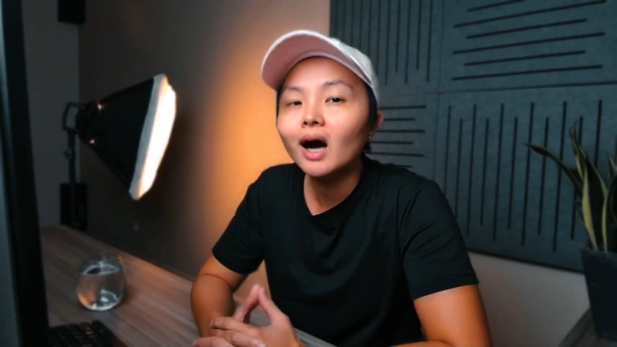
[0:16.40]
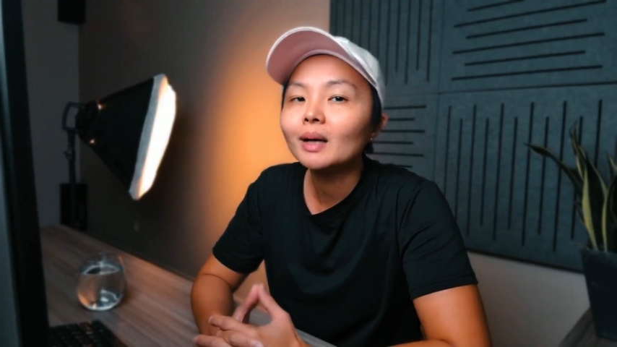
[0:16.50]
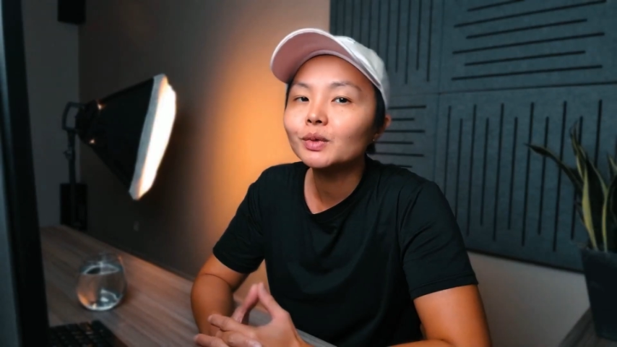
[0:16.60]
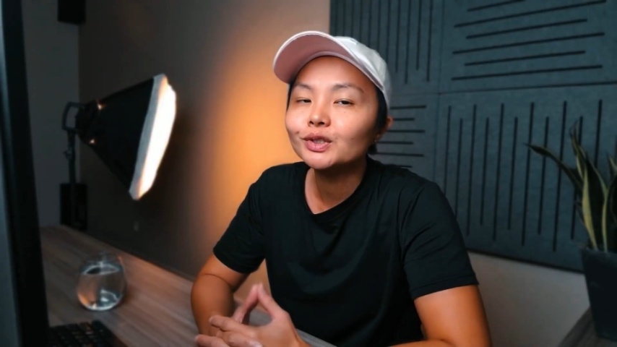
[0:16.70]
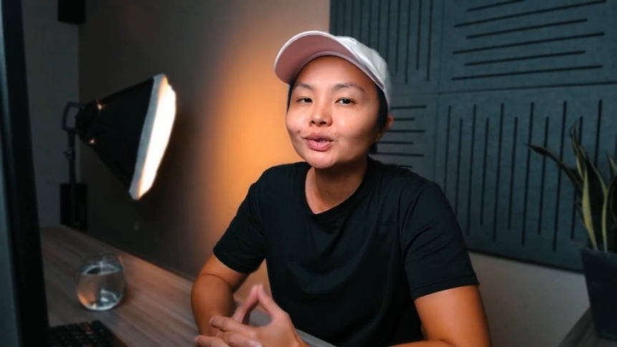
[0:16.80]

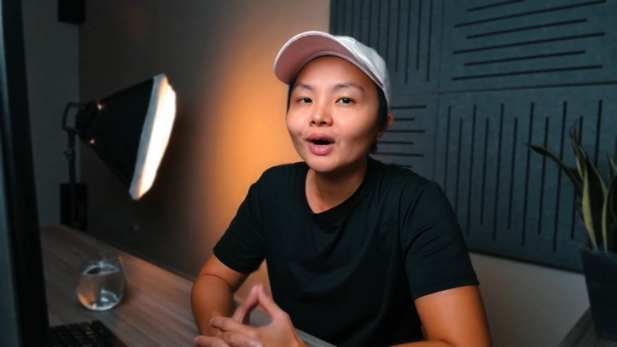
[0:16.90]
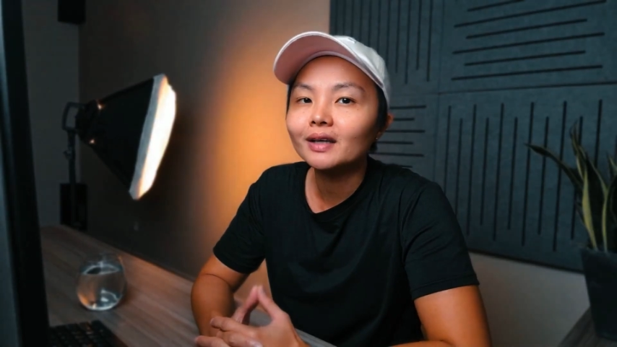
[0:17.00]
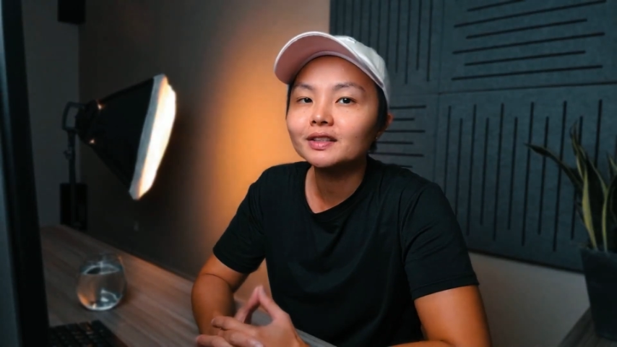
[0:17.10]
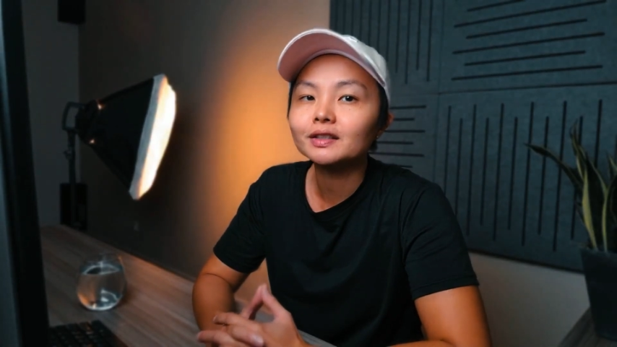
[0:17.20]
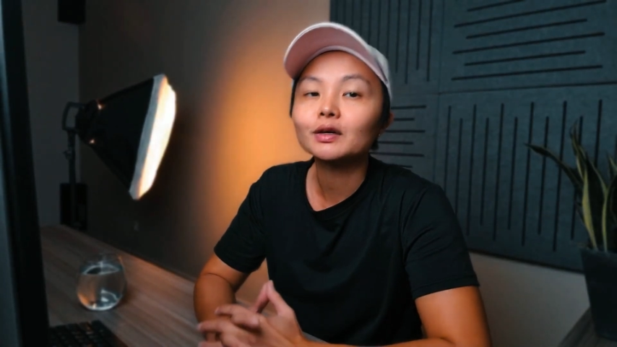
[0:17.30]
I'm going to
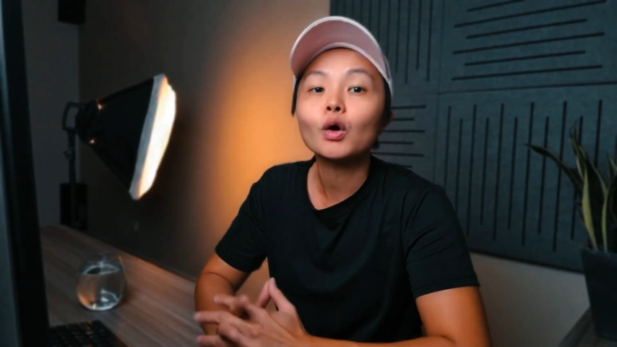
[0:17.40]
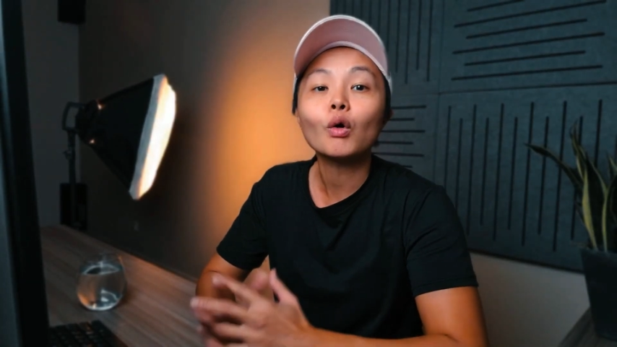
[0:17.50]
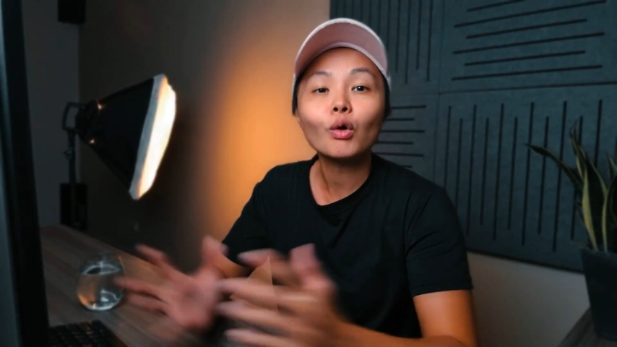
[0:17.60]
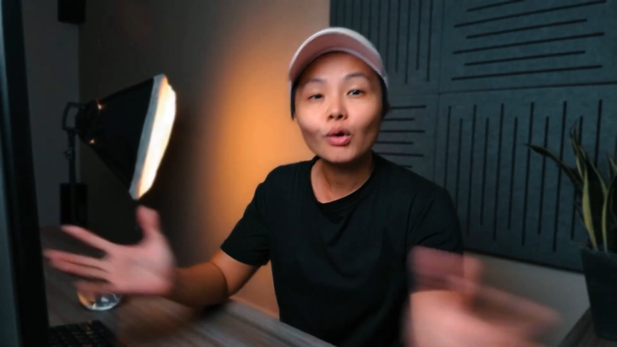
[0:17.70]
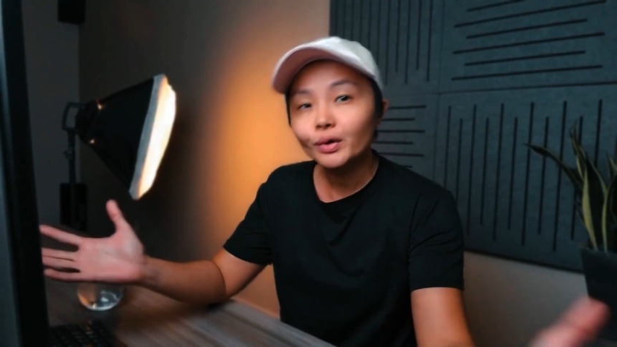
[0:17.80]
answer
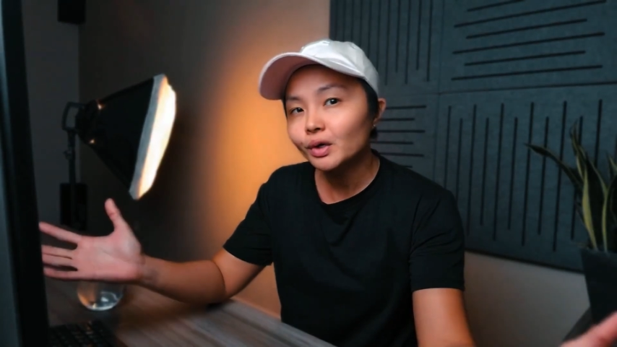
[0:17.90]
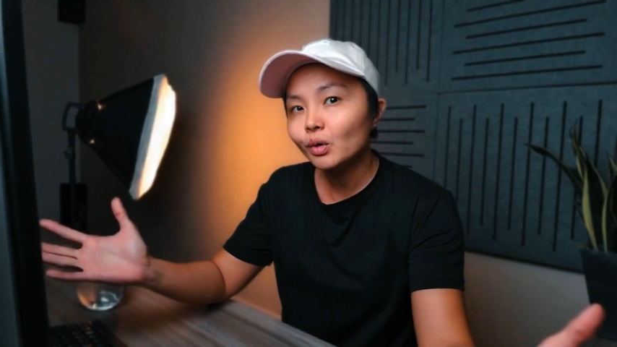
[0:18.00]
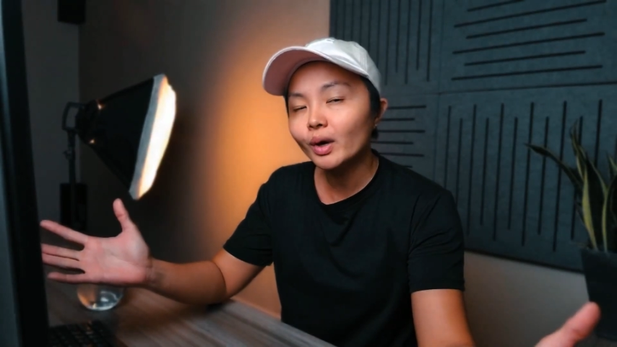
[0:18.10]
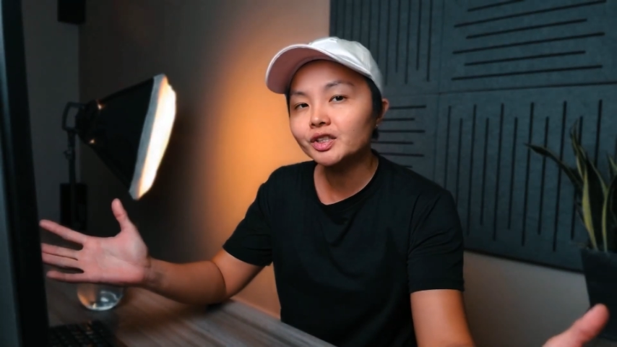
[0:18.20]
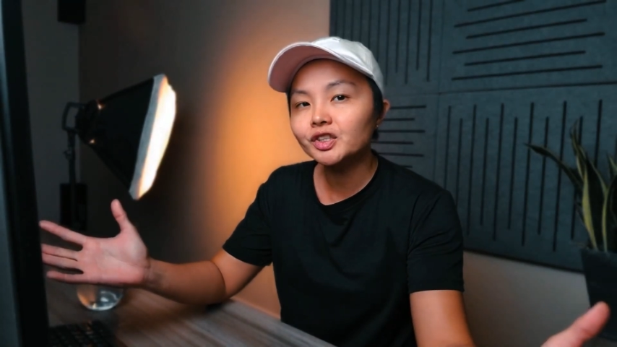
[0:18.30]
all your
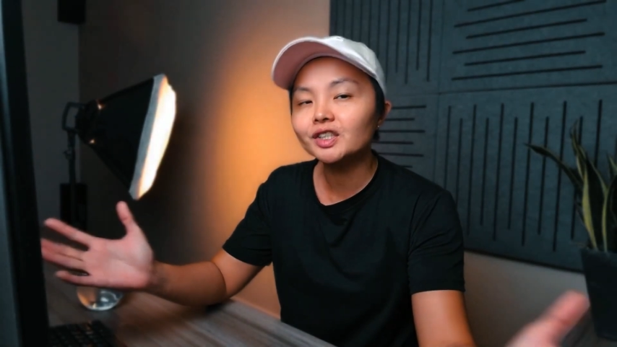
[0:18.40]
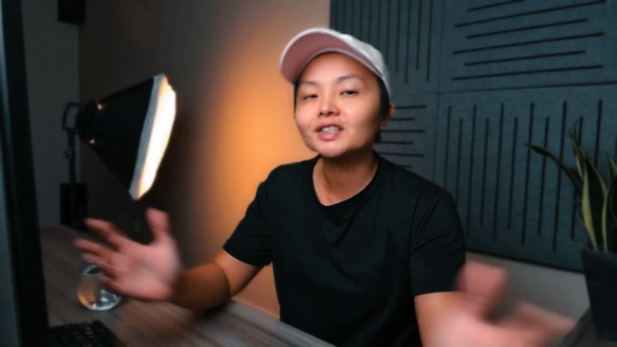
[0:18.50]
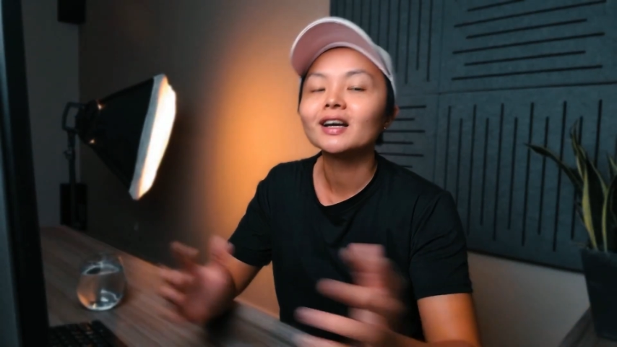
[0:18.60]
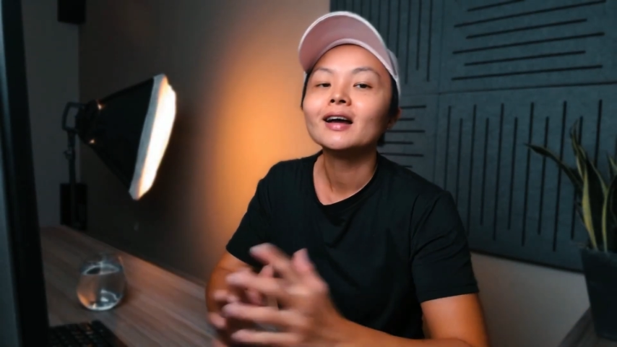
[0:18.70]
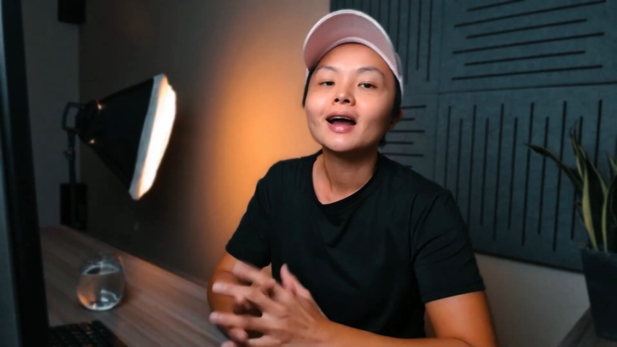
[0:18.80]

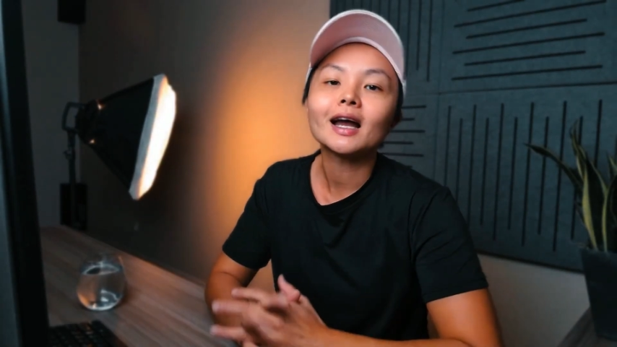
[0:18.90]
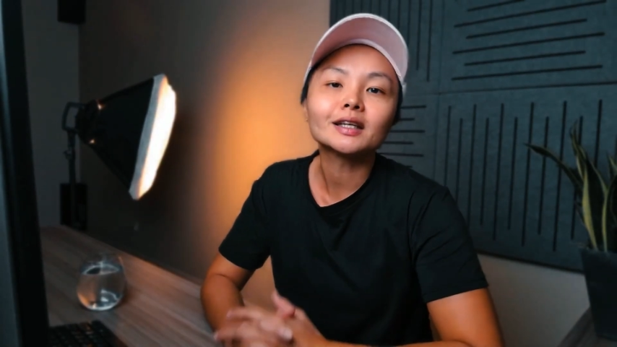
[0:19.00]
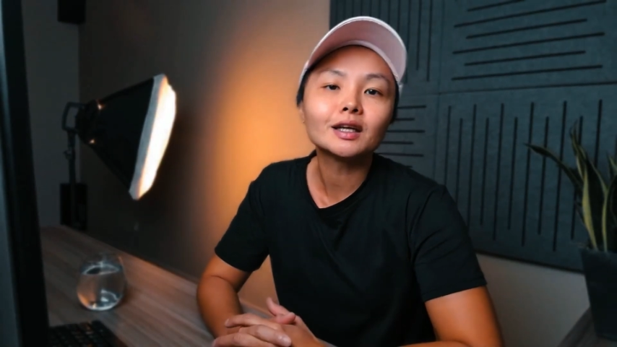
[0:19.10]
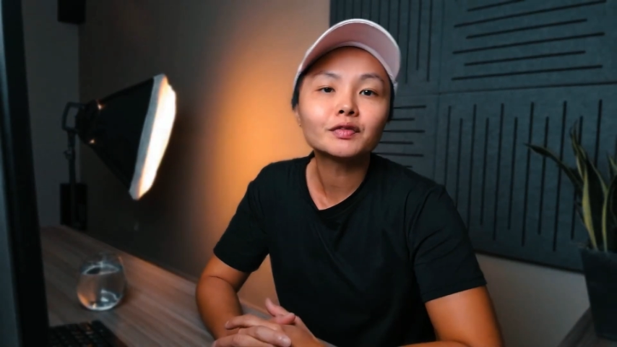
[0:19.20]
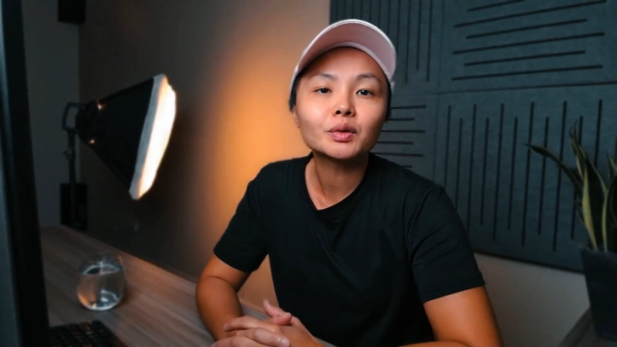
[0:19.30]
questions
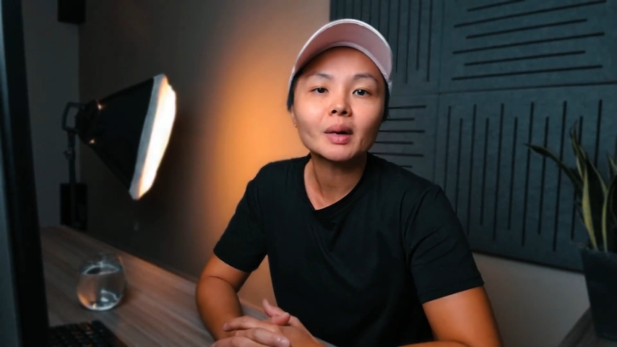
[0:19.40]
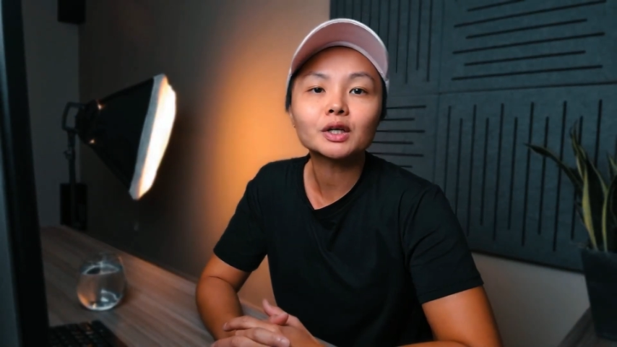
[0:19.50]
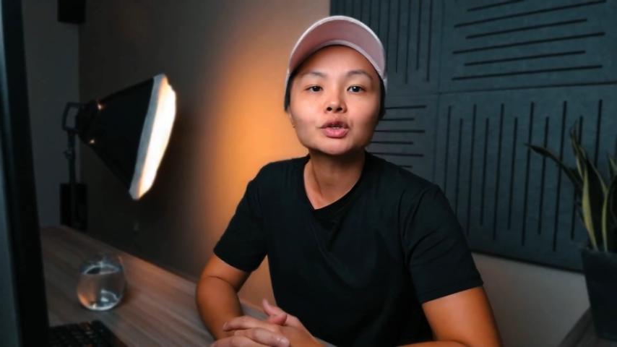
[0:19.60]
and give you my